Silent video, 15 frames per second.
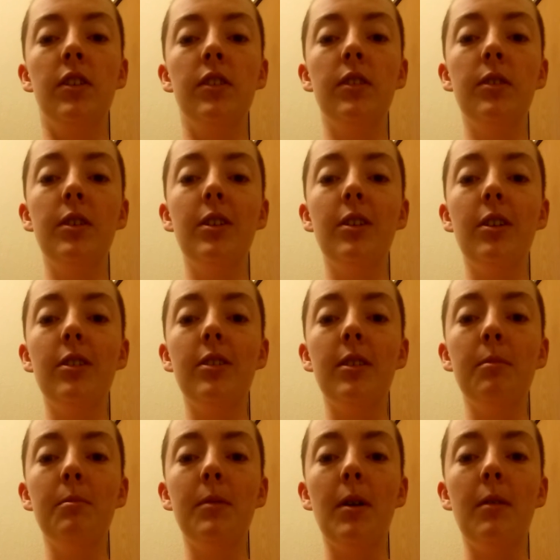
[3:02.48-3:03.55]
So here are
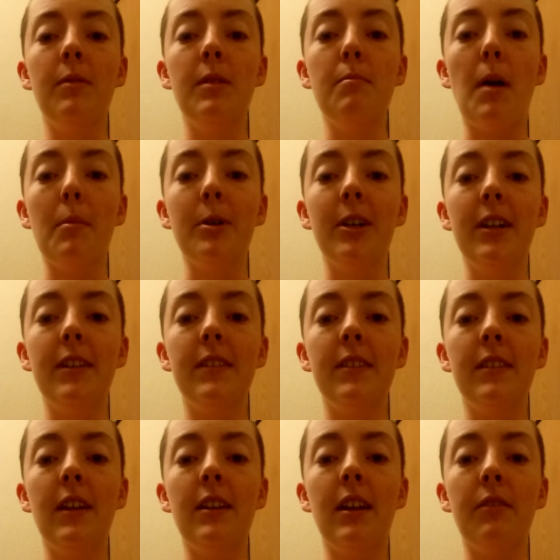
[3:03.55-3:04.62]
some of the memories
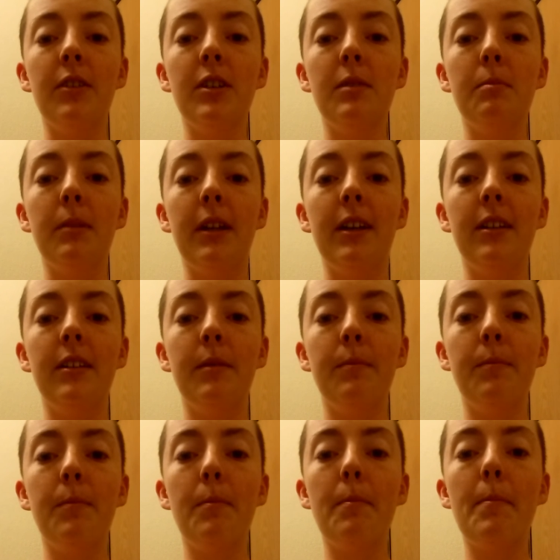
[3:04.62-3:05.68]
that never split
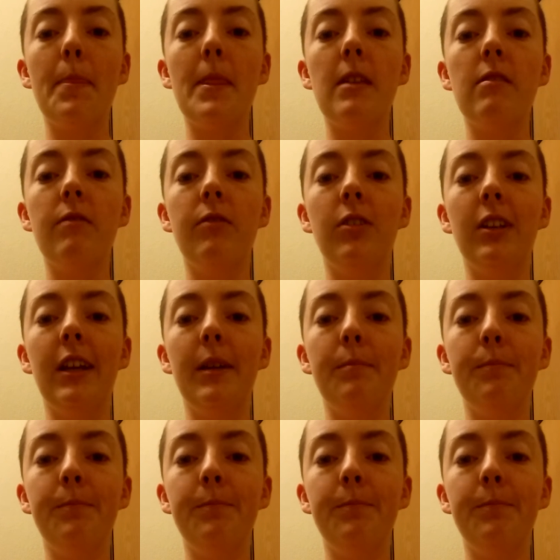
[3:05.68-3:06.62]
fully.